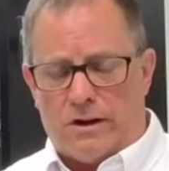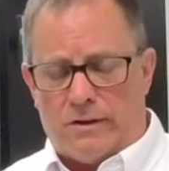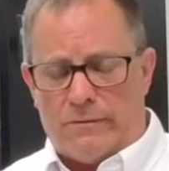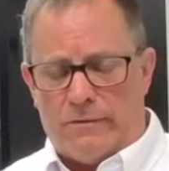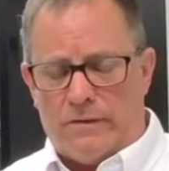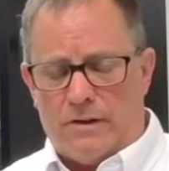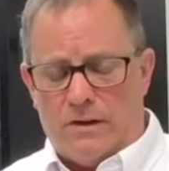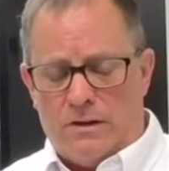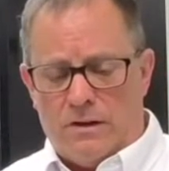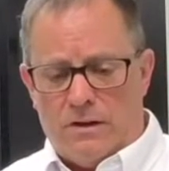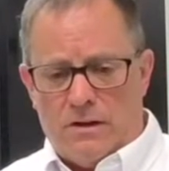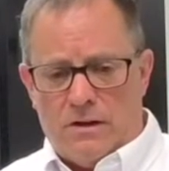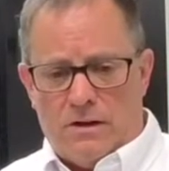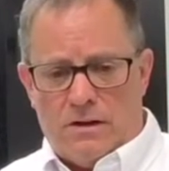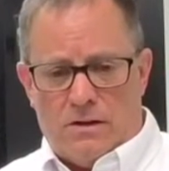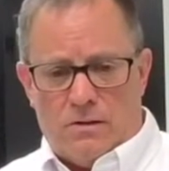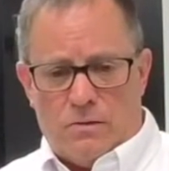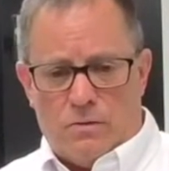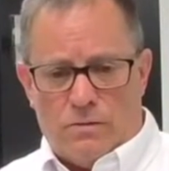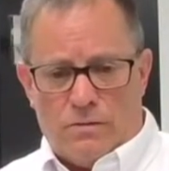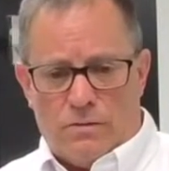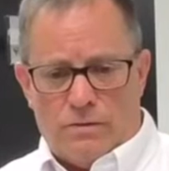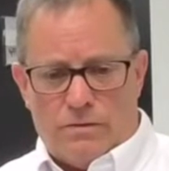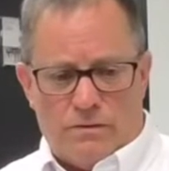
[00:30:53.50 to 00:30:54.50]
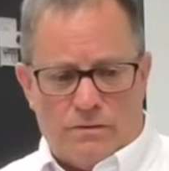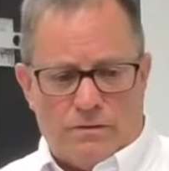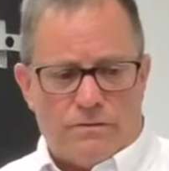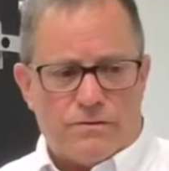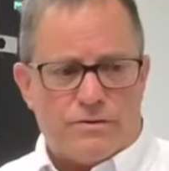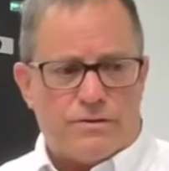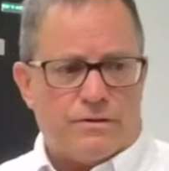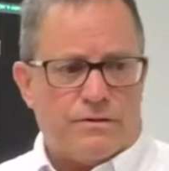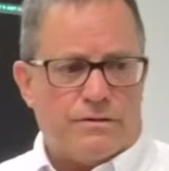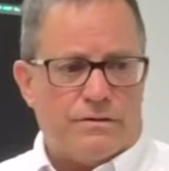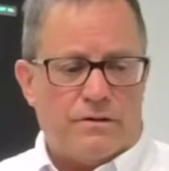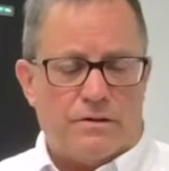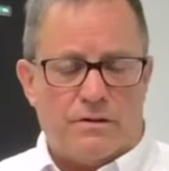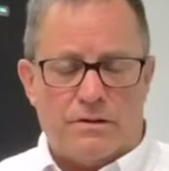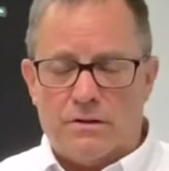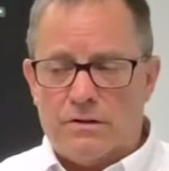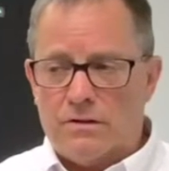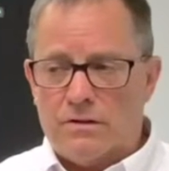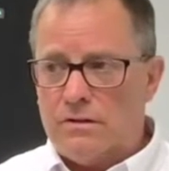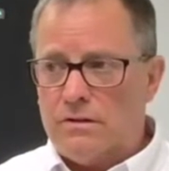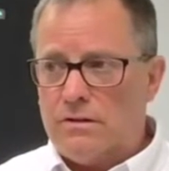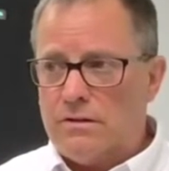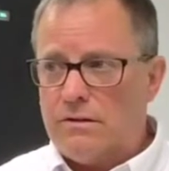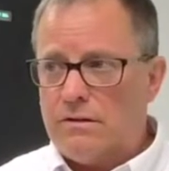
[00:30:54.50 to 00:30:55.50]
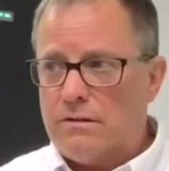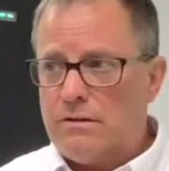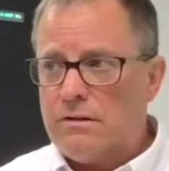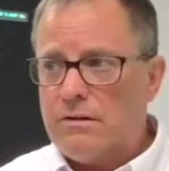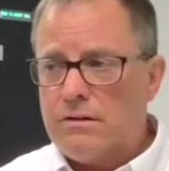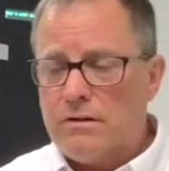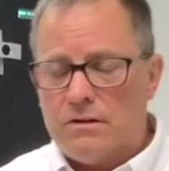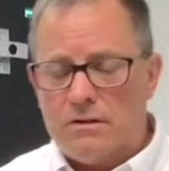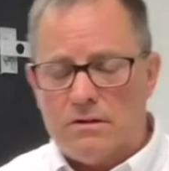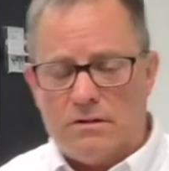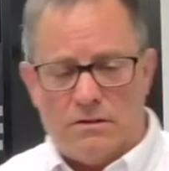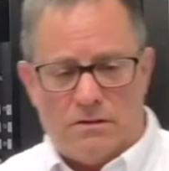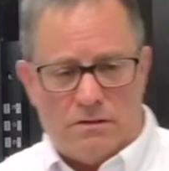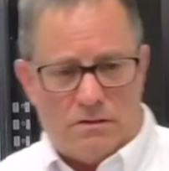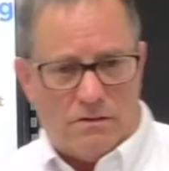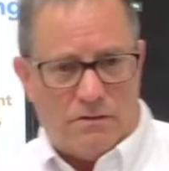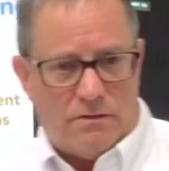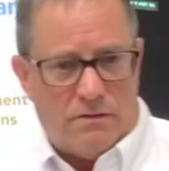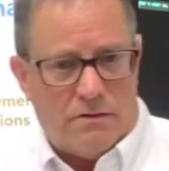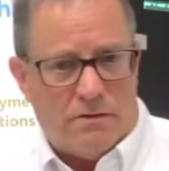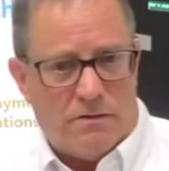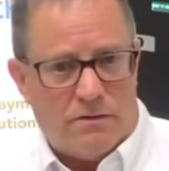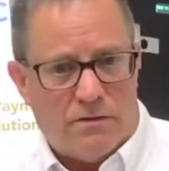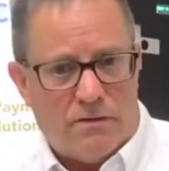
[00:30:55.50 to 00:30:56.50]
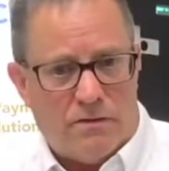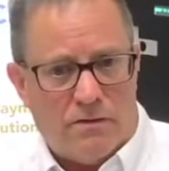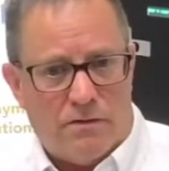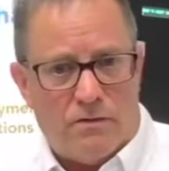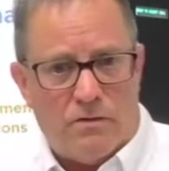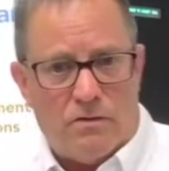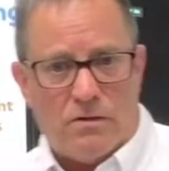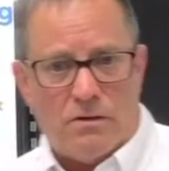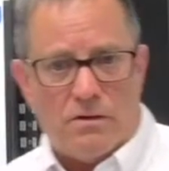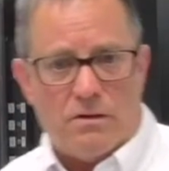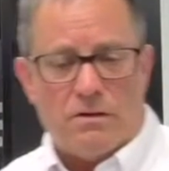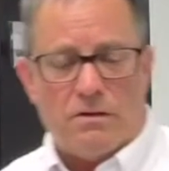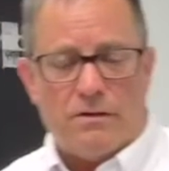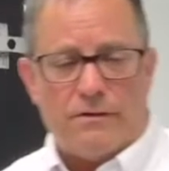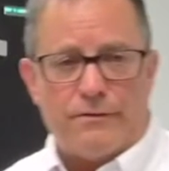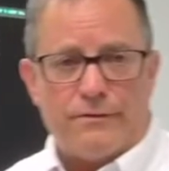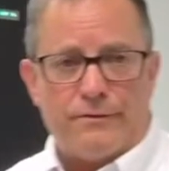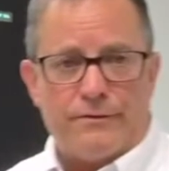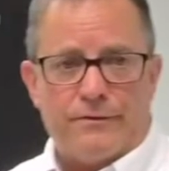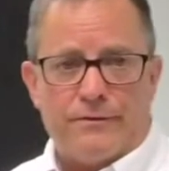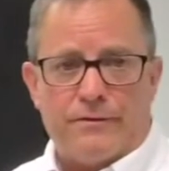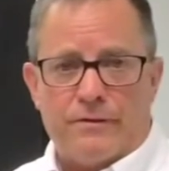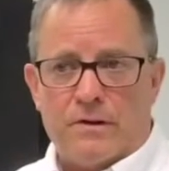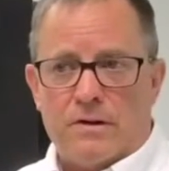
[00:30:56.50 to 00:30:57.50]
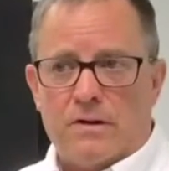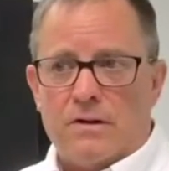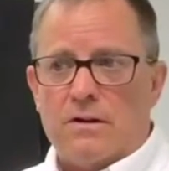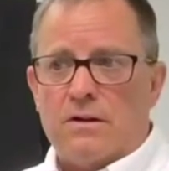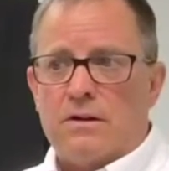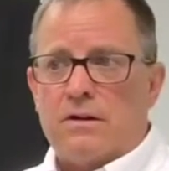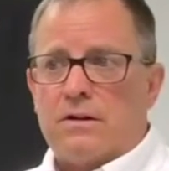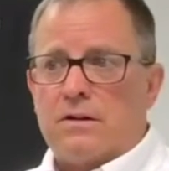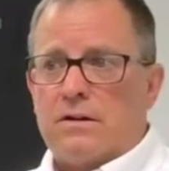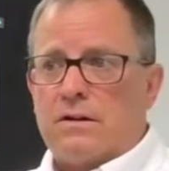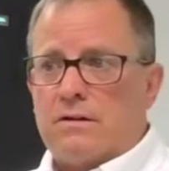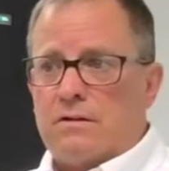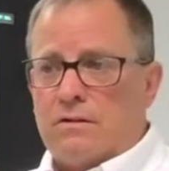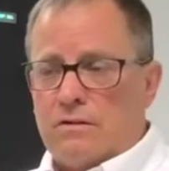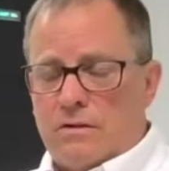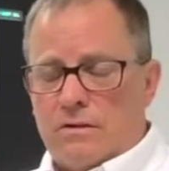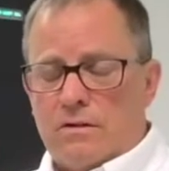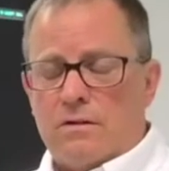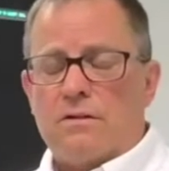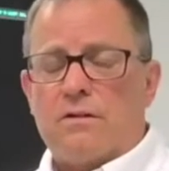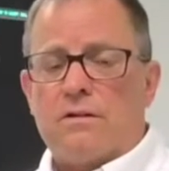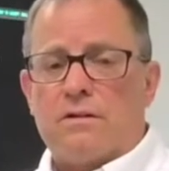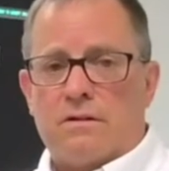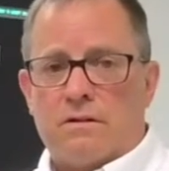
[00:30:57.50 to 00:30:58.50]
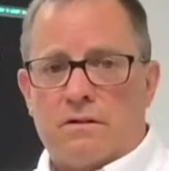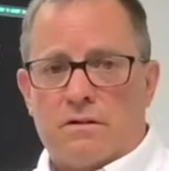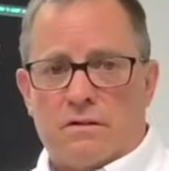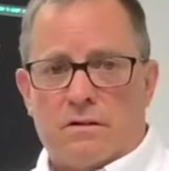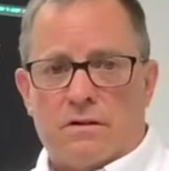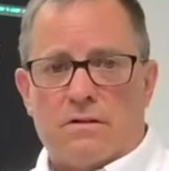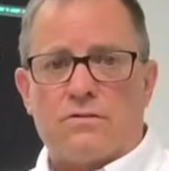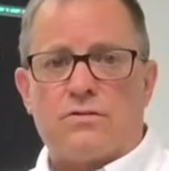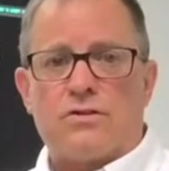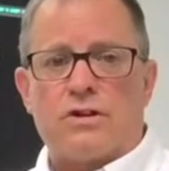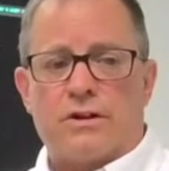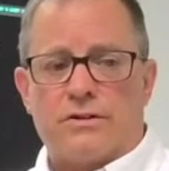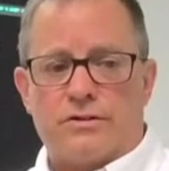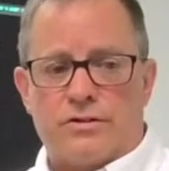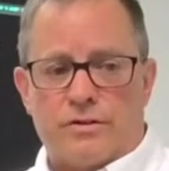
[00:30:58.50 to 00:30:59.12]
have- Yeah, NIAX is available for the row and American Changer